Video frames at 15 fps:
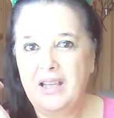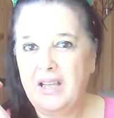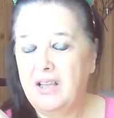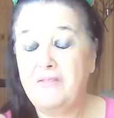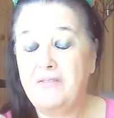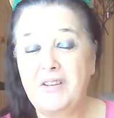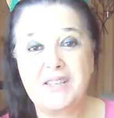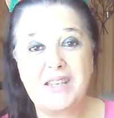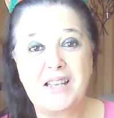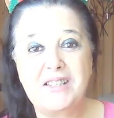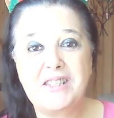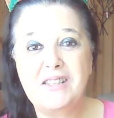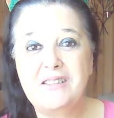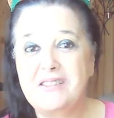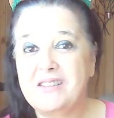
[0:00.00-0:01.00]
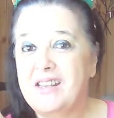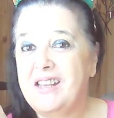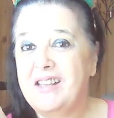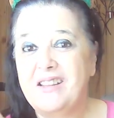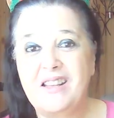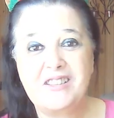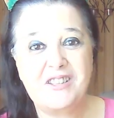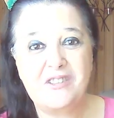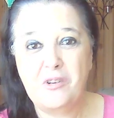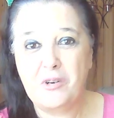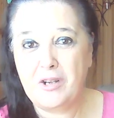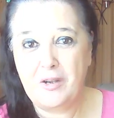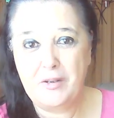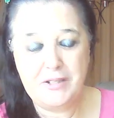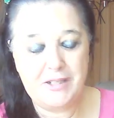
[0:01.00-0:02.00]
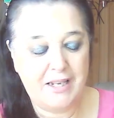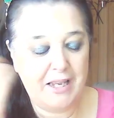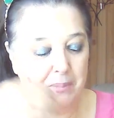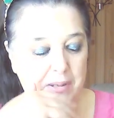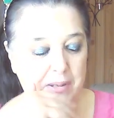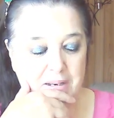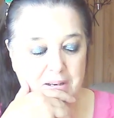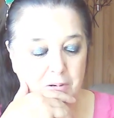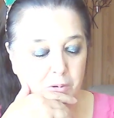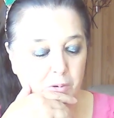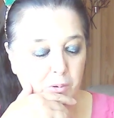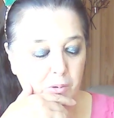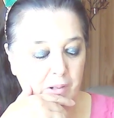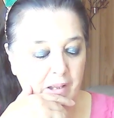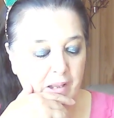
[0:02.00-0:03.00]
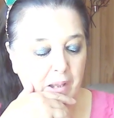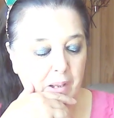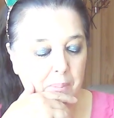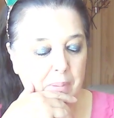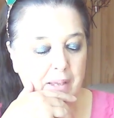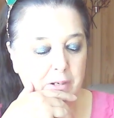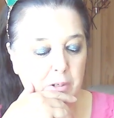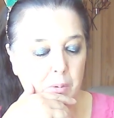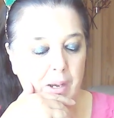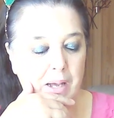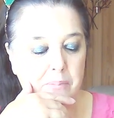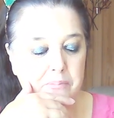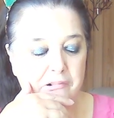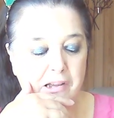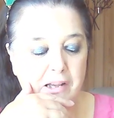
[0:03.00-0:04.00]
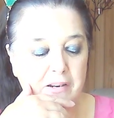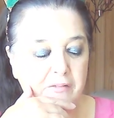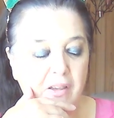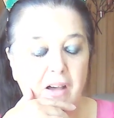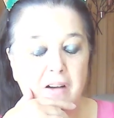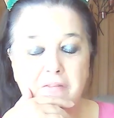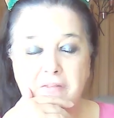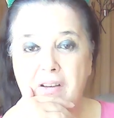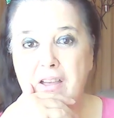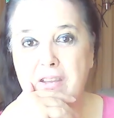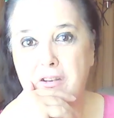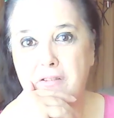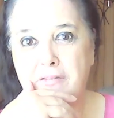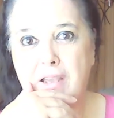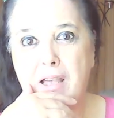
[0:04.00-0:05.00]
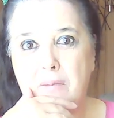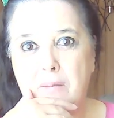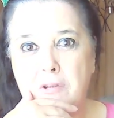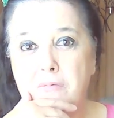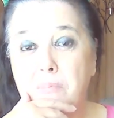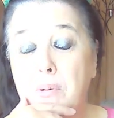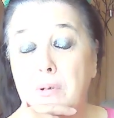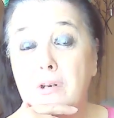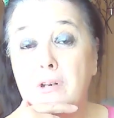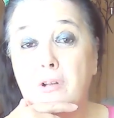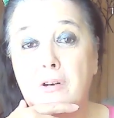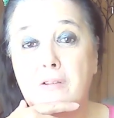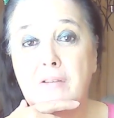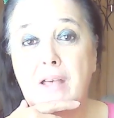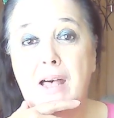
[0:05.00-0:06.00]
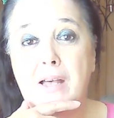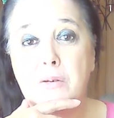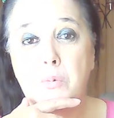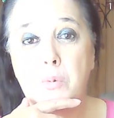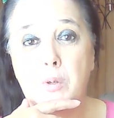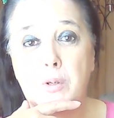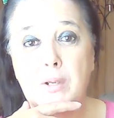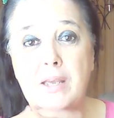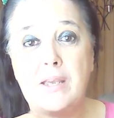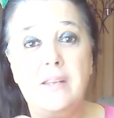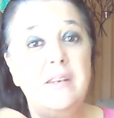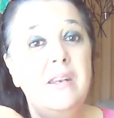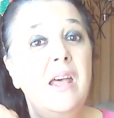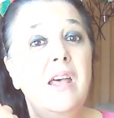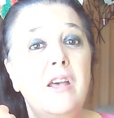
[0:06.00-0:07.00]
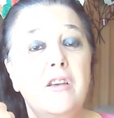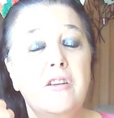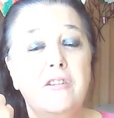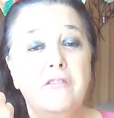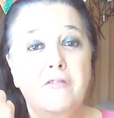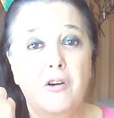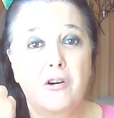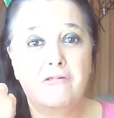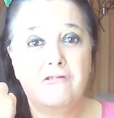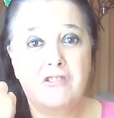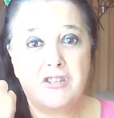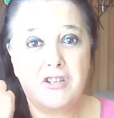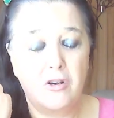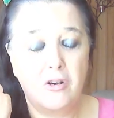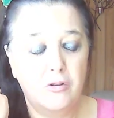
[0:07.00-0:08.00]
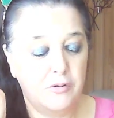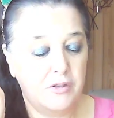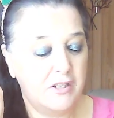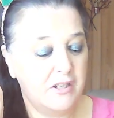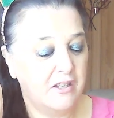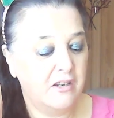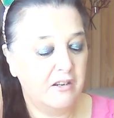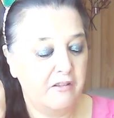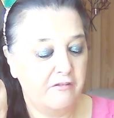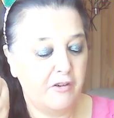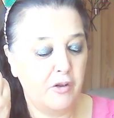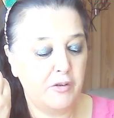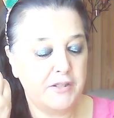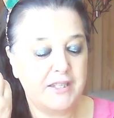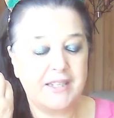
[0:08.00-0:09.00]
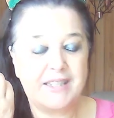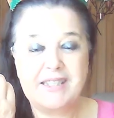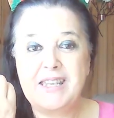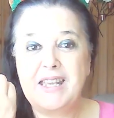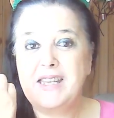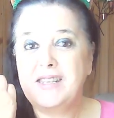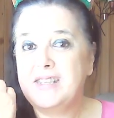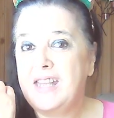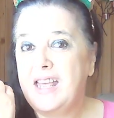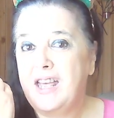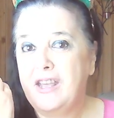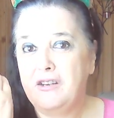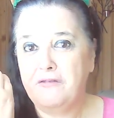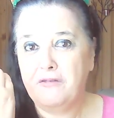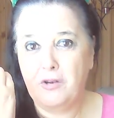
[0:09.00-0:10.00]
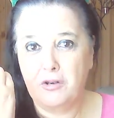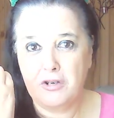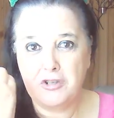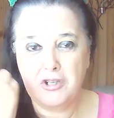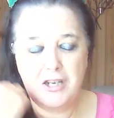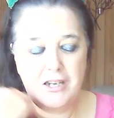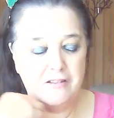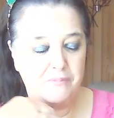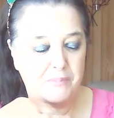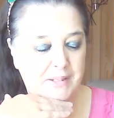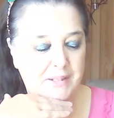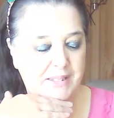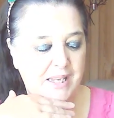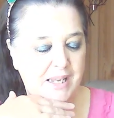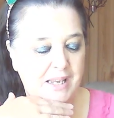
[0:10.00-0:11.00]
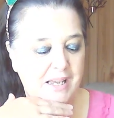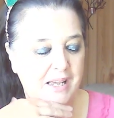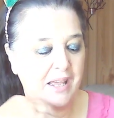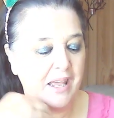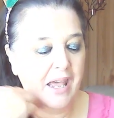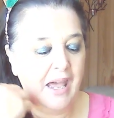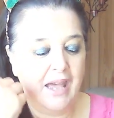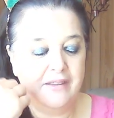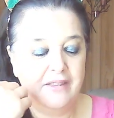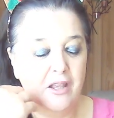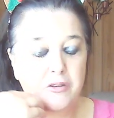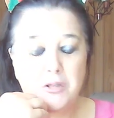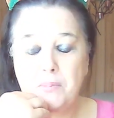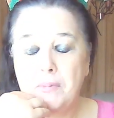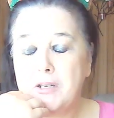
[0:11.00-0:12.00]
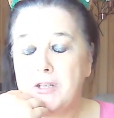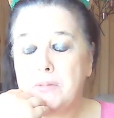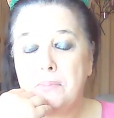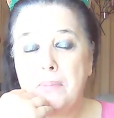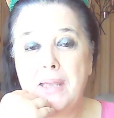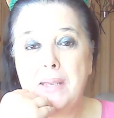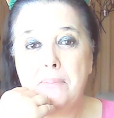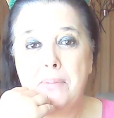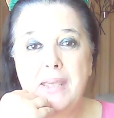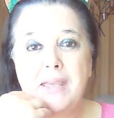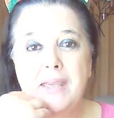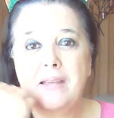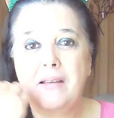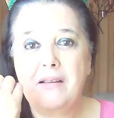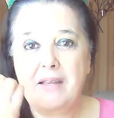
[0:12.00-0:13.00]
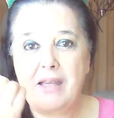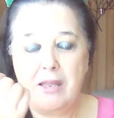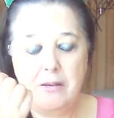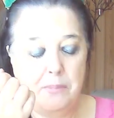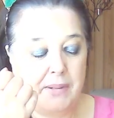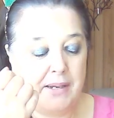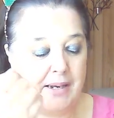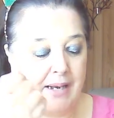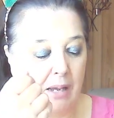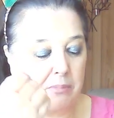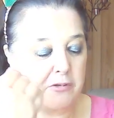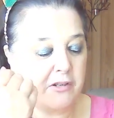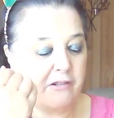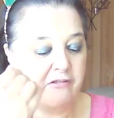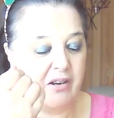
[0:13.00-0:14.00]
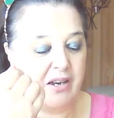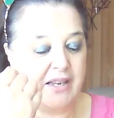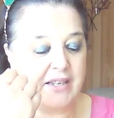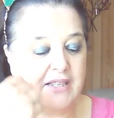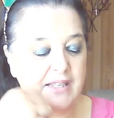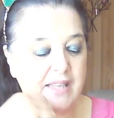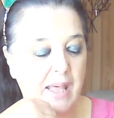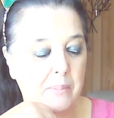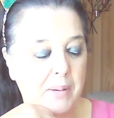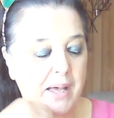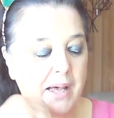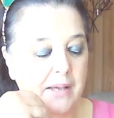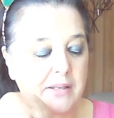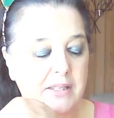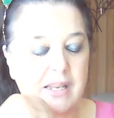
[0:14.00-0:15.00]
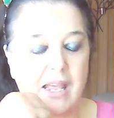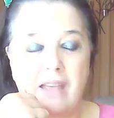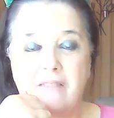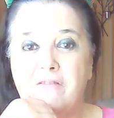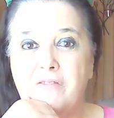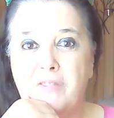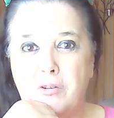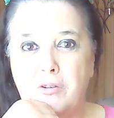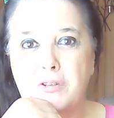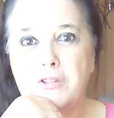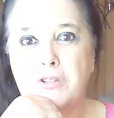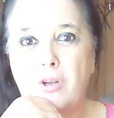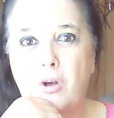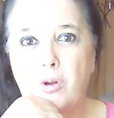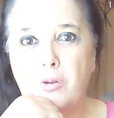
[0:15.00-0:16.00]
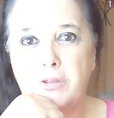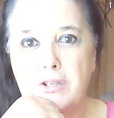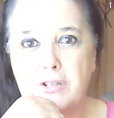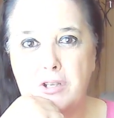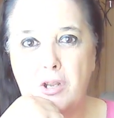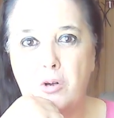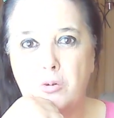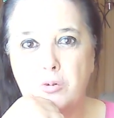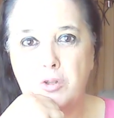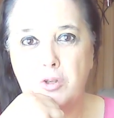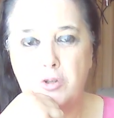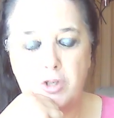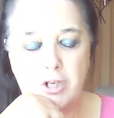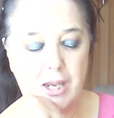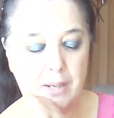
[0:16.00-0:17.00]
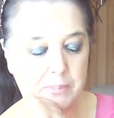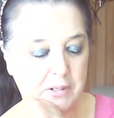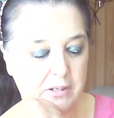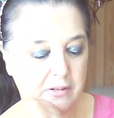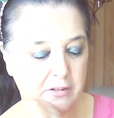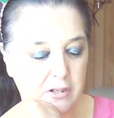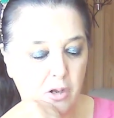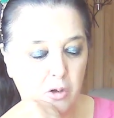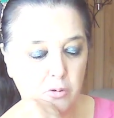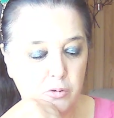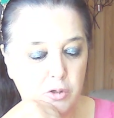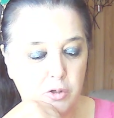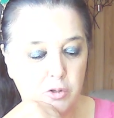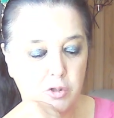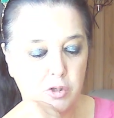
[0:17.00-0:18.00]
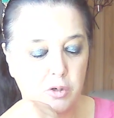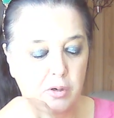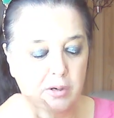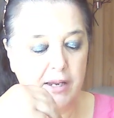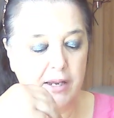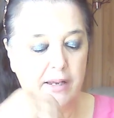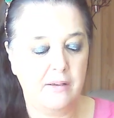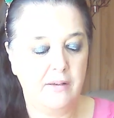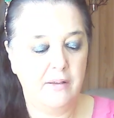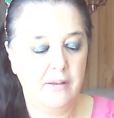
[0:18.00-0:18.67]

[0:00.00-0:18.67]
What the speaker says: If it doesn't, it's not going to come in at all. But you are proud of how far you've come. You've put a lot of hard work in. You've got results. You've got success. You've got achievements here. And those just may be in being able to release that past and focus on this whole new chapter, this whole new journey.